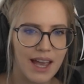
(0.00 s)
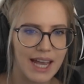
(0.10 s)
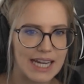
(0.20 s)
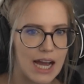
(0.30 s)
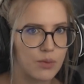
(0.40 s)

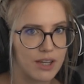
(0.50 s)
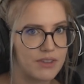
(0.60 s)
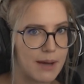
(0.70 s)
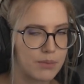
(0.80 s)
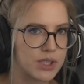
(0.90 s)
And now we have
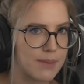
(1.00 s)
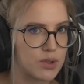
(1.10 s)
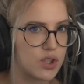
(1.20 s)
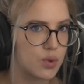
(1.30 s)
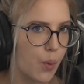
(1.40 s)
numbers up
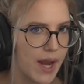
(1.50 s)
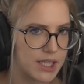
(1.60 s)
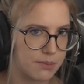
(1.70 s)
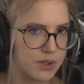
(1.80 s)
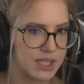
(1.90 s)
to
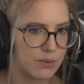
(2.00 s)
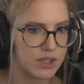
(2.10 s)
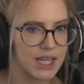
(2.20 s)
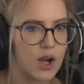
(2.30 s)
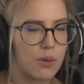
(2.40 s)
20%, which
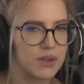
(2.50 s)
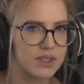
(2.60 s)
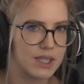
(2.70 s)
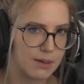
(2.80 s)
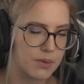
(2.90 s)
is like
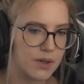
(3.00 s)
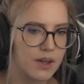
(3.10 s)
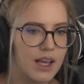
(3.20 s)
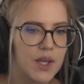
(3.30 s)
almost double.